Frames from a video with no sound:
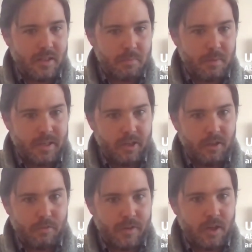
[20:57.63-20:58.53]
this
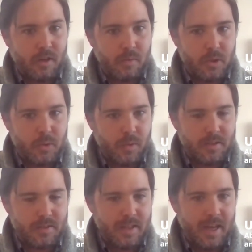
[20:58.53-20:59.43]
particular figure, which
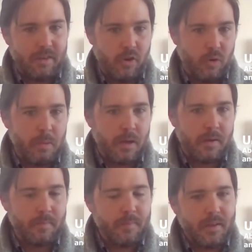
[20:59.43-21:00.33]
was the head of an
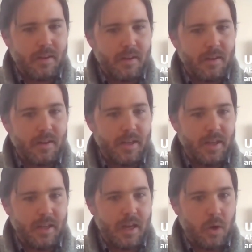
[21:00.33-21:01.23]
OBA in